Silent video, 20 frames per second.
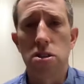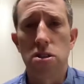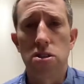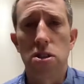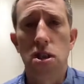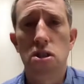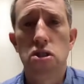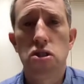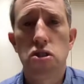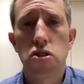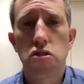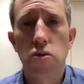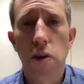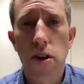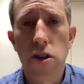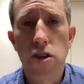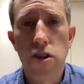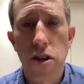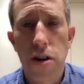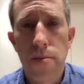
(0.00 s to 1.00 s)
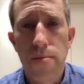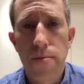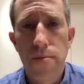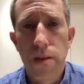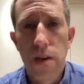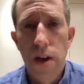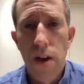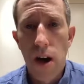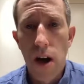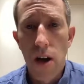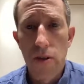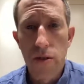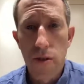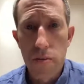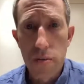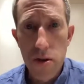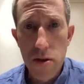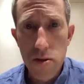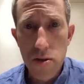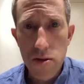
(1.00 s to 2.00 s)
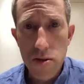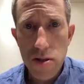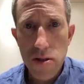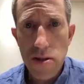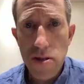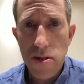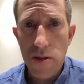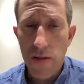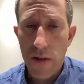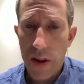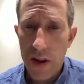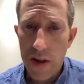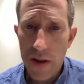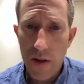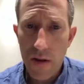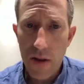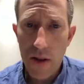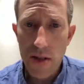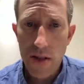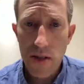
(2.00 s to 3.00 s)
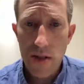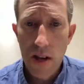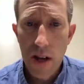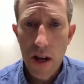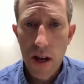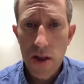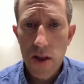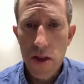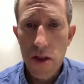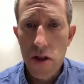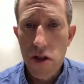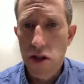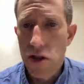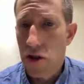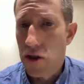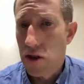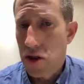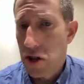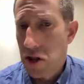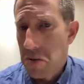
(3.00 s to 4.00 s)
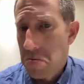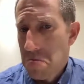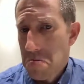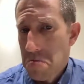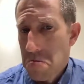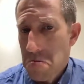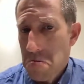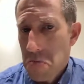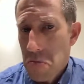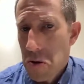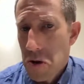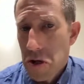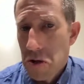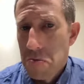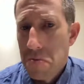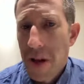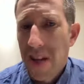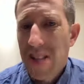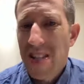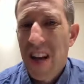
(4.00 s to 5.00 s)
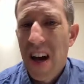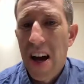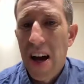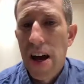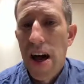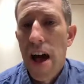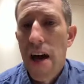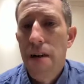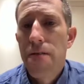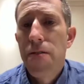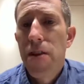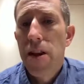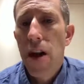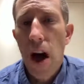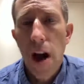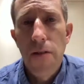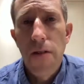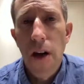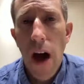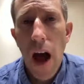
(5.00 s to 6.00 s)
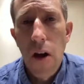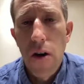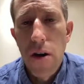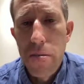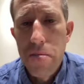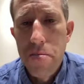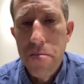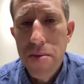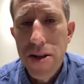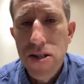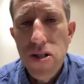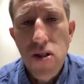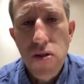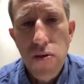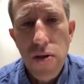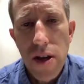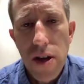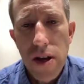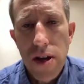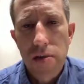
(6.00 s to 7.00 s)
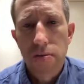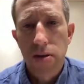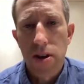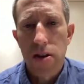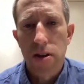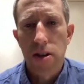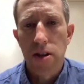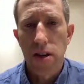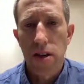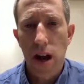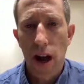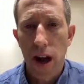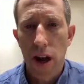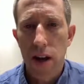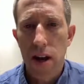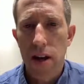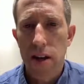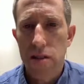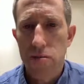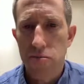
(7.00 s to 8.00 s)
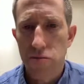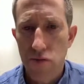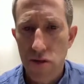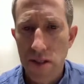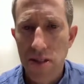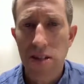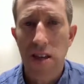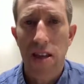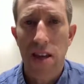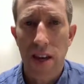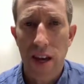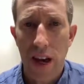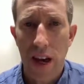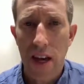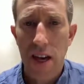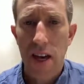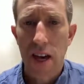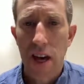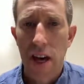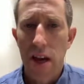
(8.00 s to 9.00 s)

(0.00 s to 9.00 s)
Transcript: this structure of abuse, of ignorance, the church, which makes a heaven of our misery, right? The God and his priest and the king.